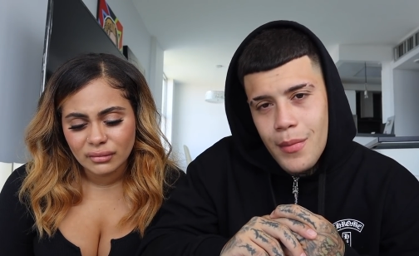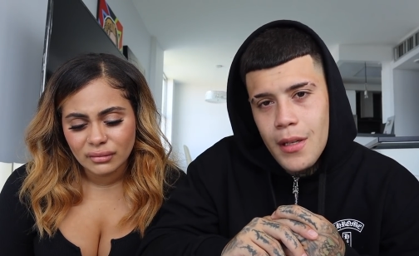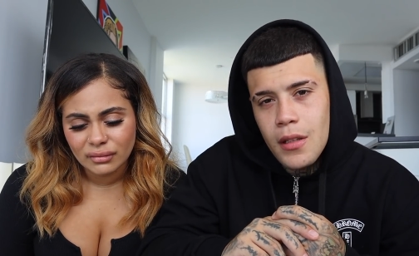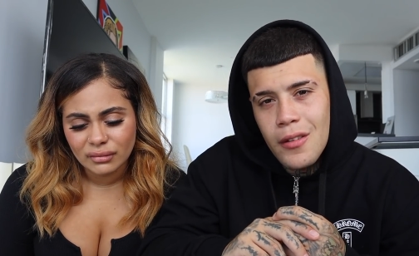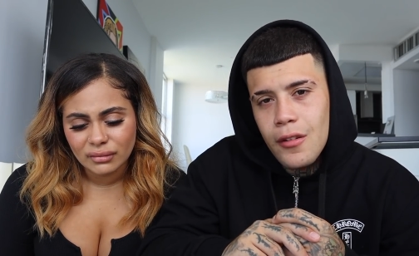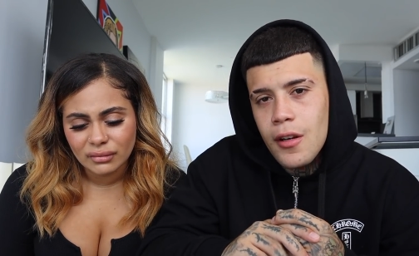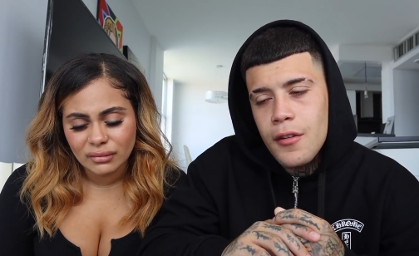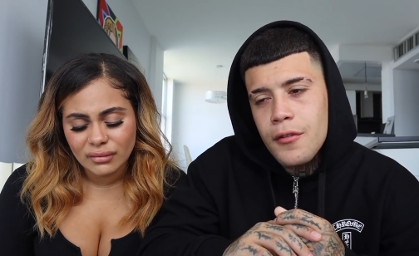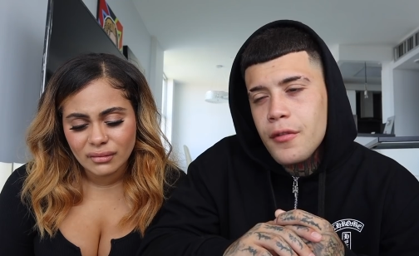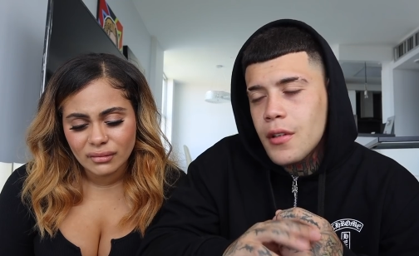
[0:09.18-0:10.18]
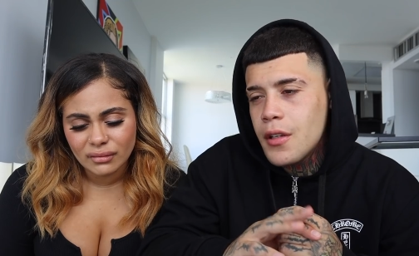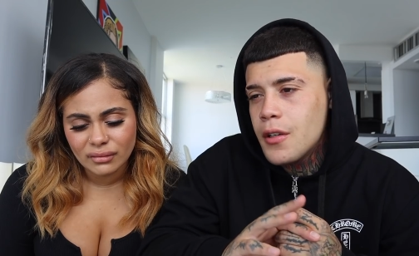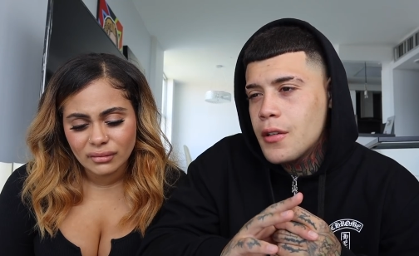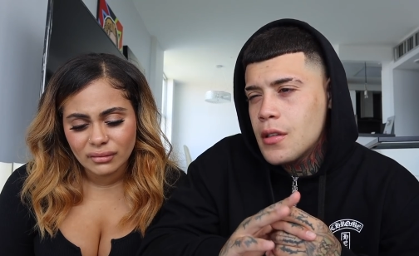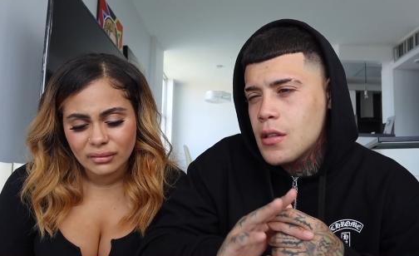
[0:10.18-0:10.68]
Speaker 1: Been a little rough, you
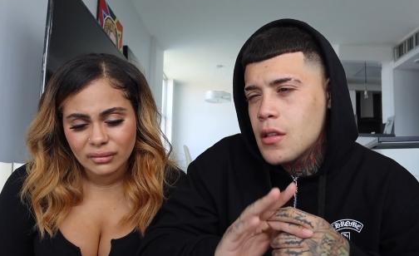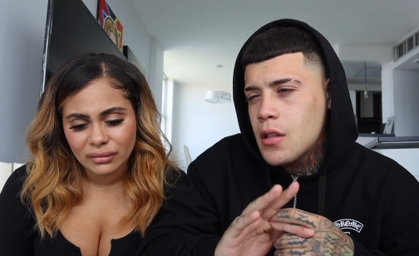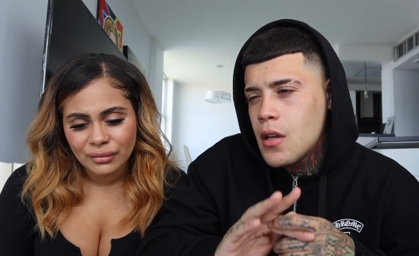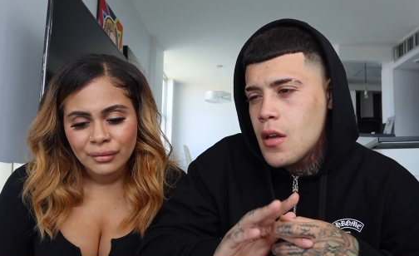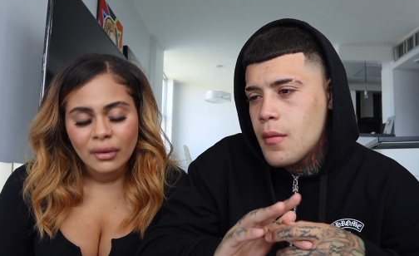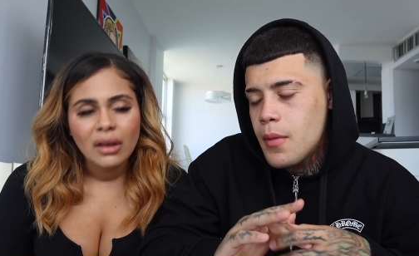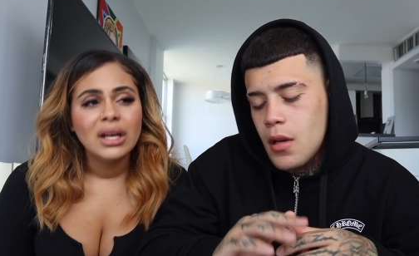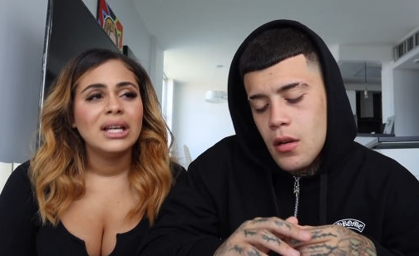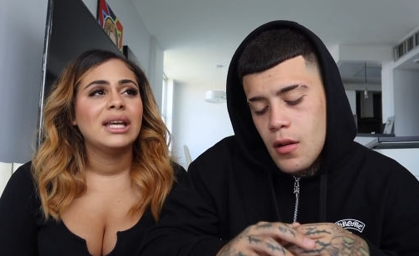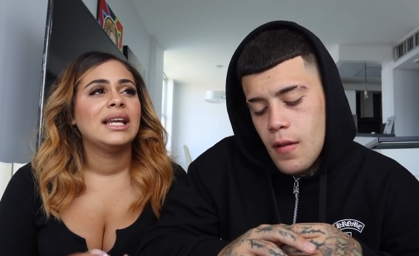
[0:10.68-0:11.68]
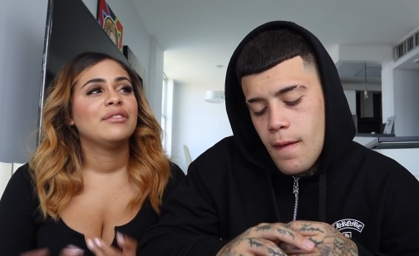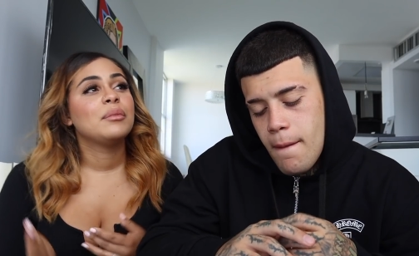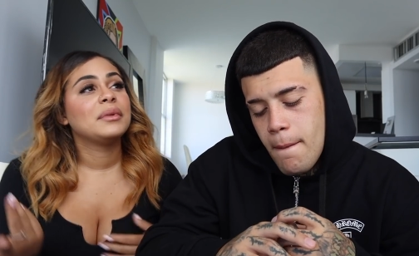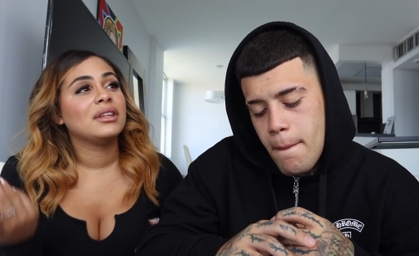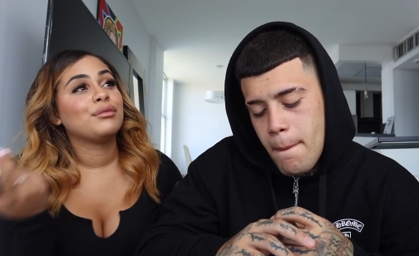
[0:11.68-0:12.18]
know I
Speaker 2: can't
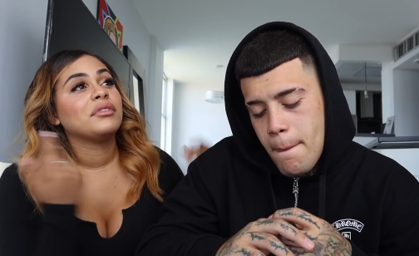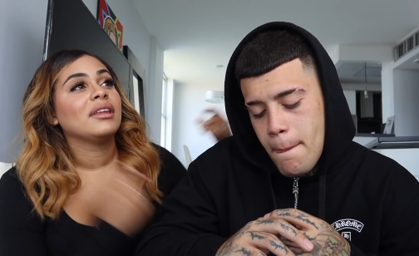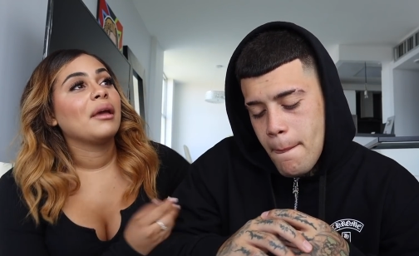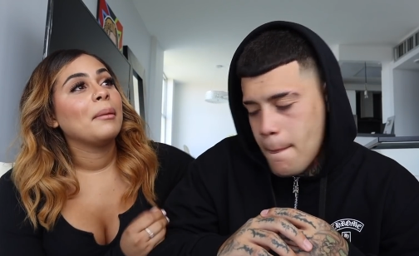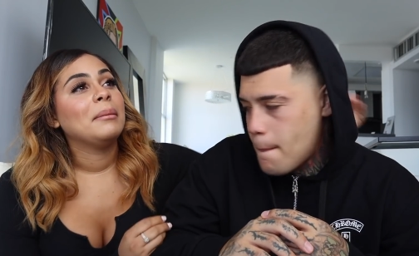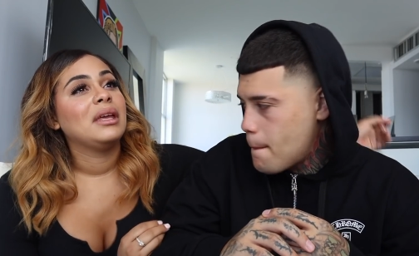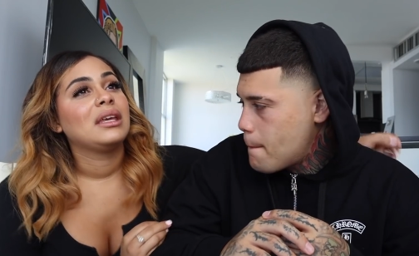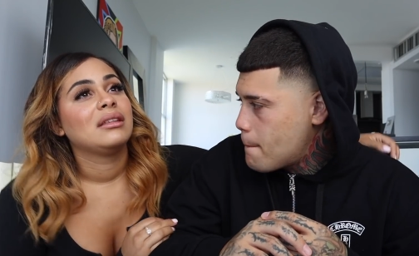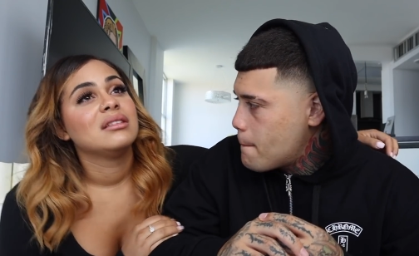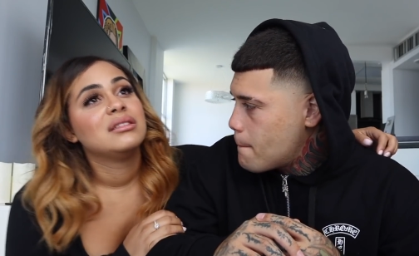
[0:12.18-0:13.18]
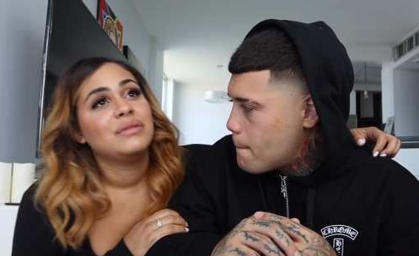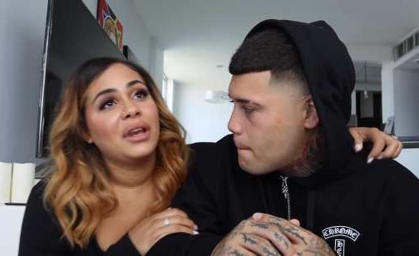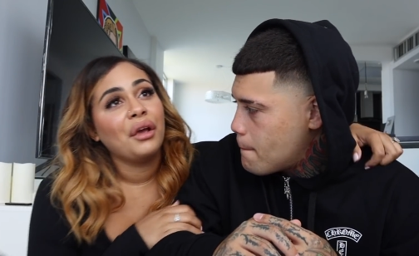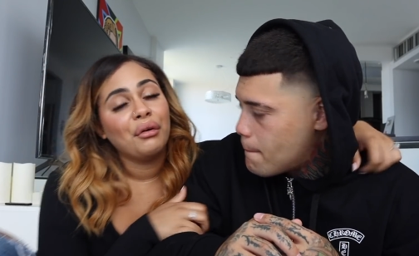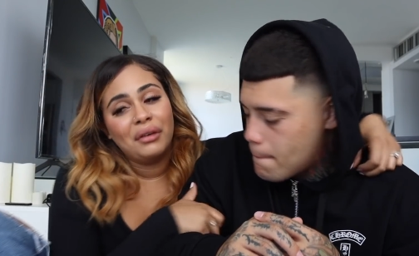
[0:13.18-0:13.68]
even believe we're like making this
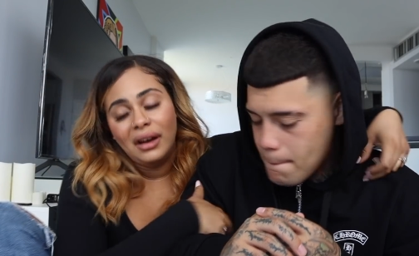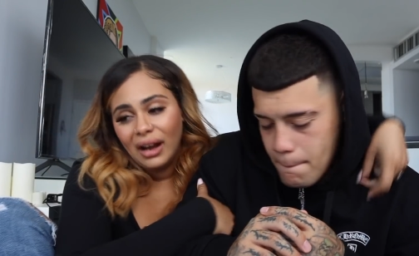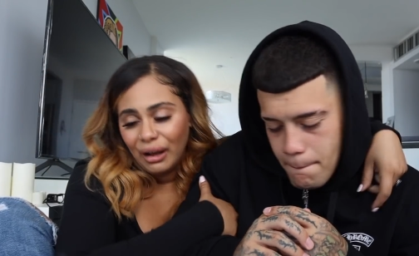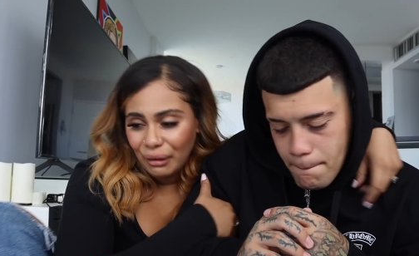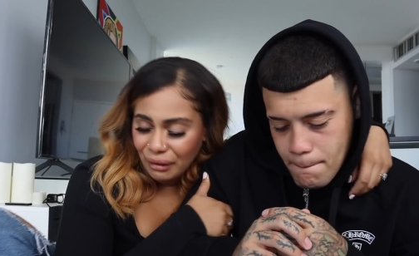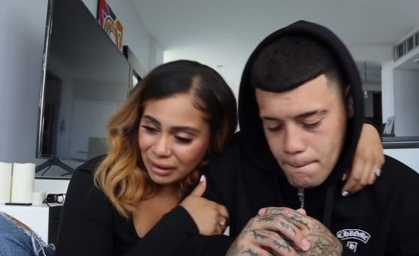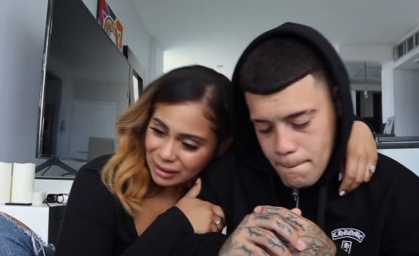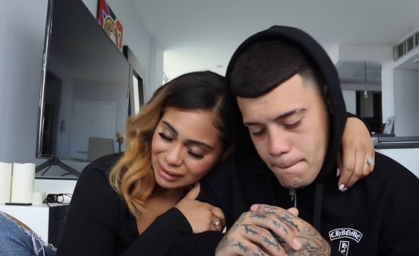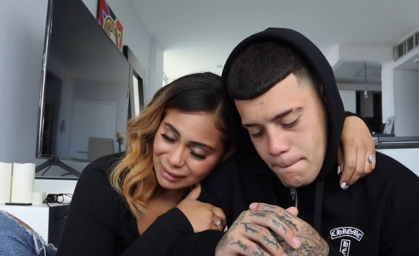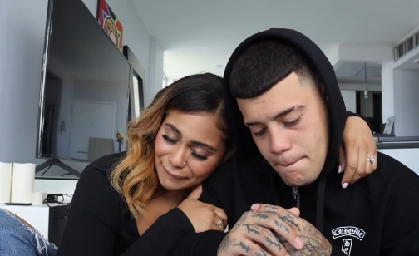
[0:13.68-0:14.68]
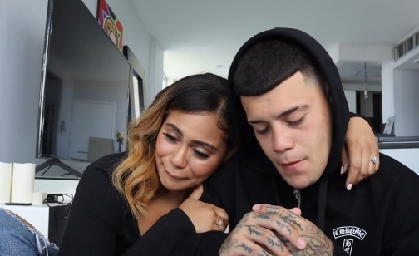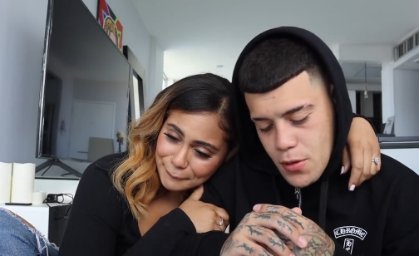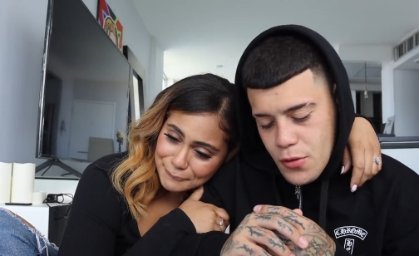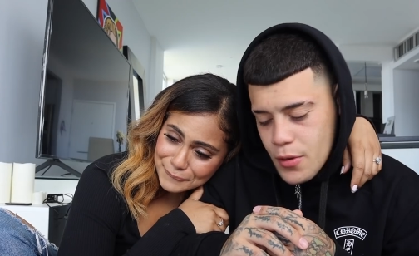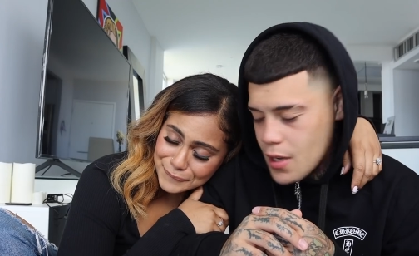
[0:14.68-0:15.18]
video right now
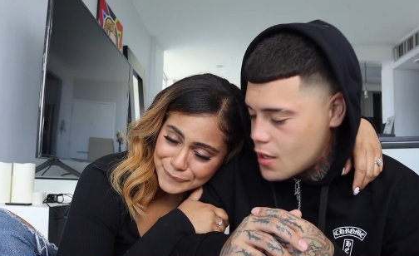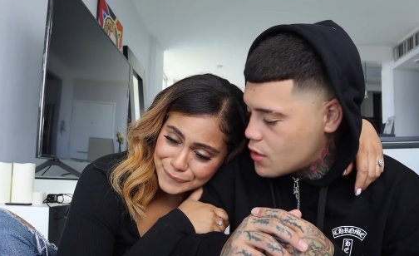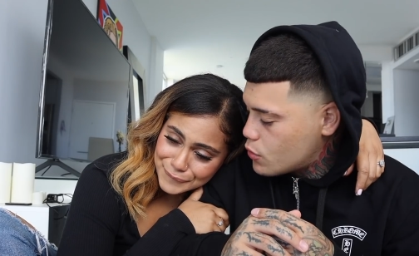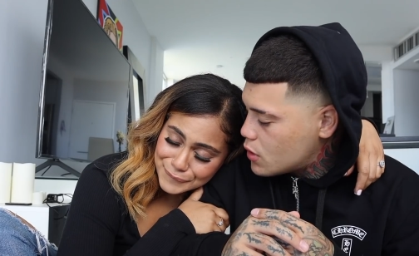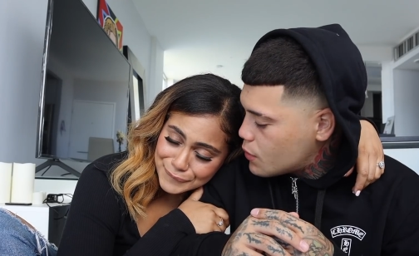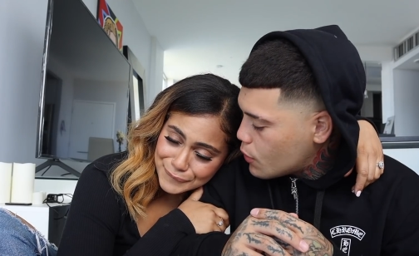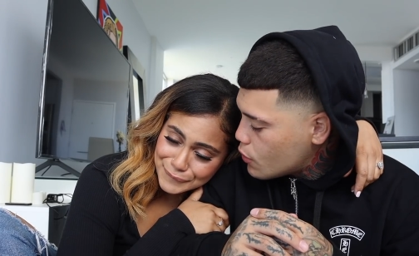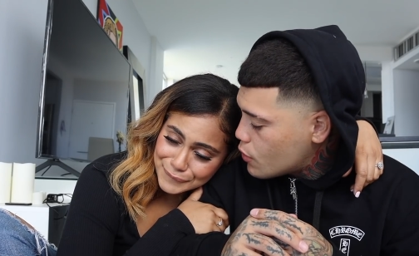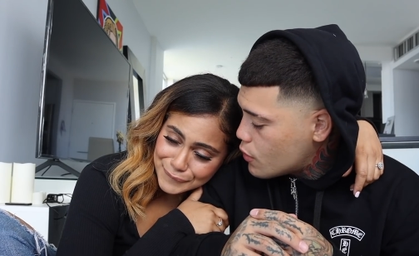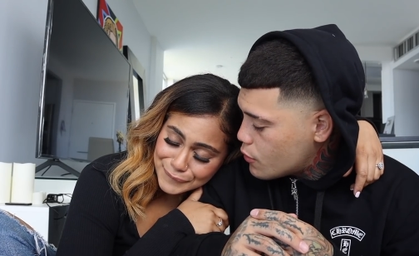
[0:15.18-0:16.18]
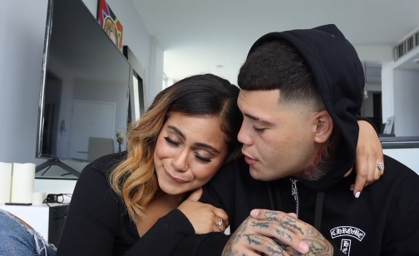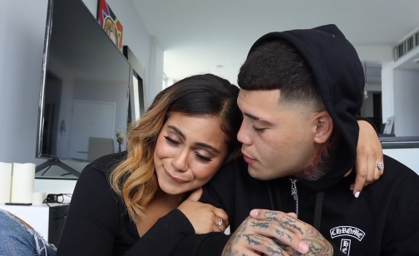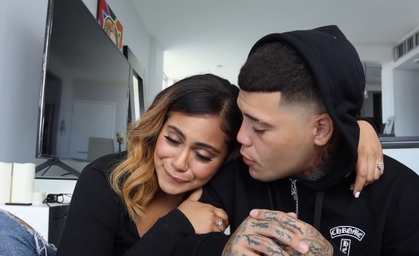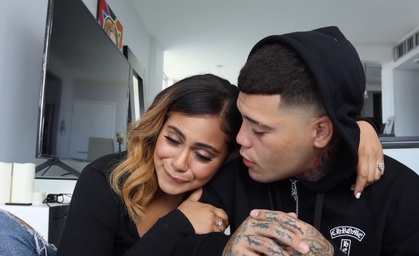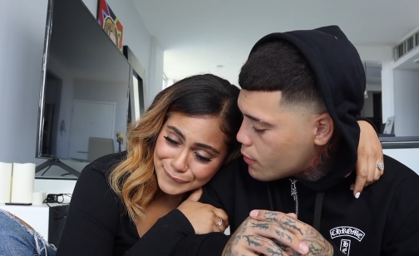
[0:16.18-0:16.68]
It's
Speaker 1: okay because we spoke, we
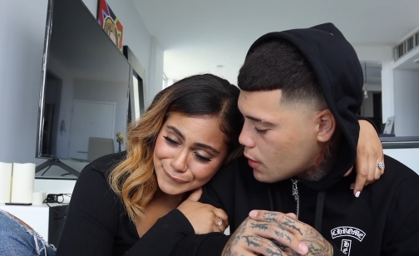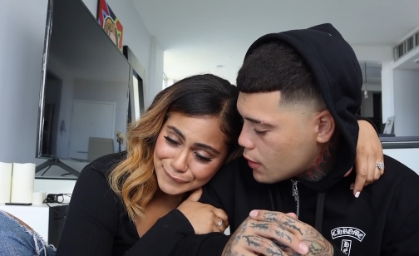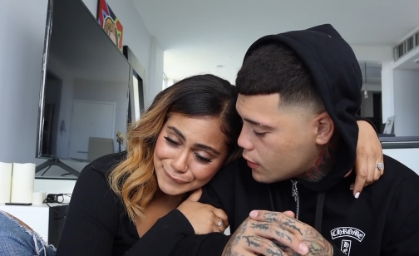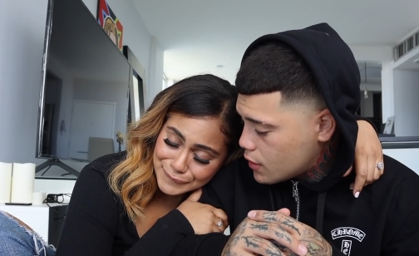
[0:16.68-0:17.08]
spoke about